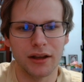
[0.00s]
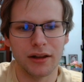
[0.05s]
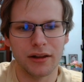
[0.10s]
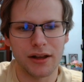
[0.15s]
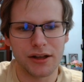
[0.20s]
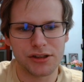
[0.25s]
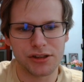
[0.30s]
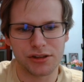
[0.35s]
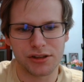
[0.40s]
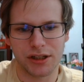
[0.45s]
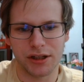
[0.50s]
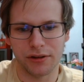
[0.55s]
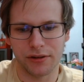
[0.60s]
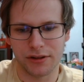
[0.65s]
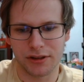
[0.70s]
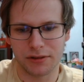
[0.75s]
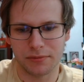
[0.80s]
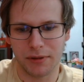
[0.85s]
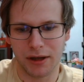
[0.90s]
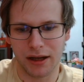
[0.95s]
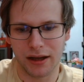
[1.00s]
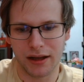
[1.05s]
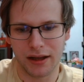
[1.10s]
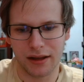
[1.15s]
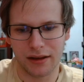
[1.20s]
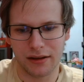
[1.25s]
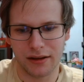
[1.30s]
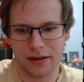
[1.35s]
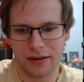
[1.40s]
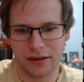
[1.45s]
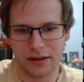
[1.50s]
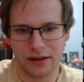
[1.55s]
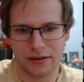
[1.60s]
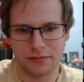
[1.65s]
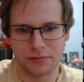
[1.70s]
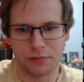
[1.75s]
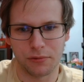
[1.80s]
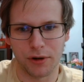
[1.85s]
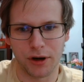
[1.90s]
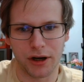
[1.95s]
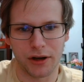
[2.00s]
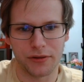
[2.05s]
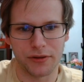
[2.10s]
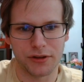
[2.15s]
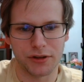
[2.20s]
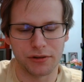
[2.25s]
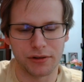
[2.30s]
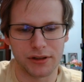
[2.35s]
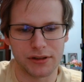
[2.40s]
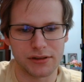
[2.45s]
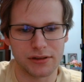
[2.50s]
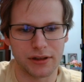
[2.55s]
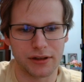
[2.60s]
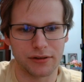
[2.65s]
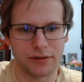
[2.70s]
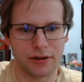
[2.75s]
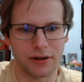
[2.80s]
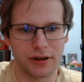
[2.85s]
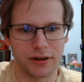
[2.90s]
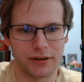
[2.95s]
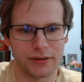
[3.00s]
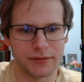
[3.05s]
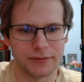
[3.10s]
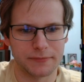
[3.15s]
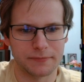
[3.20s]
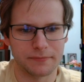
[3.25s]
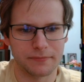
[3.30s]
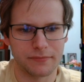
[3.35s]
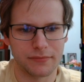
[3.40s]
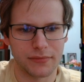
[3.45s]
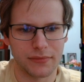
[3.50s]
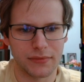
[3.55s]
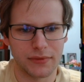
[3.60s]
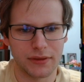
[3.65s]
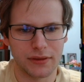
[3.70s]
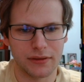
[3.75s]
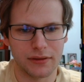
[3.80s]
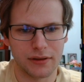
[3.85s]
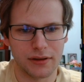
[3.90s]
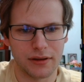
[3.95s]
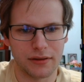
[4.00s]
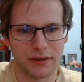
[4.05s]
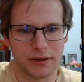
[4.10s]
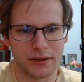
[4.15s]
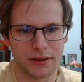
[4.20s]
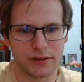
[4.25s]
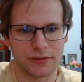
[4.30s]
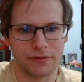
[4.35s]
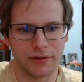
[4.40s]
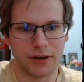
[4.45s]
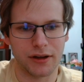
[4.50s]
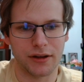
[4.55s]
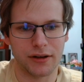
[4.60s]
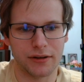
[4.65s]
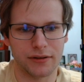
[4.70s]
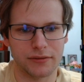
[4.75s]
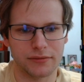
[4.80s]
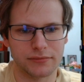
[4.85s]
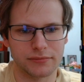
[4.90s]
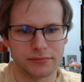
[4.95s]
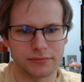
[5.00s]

Let's just kill the Spy and then work on the tokens later on. I think that's fine.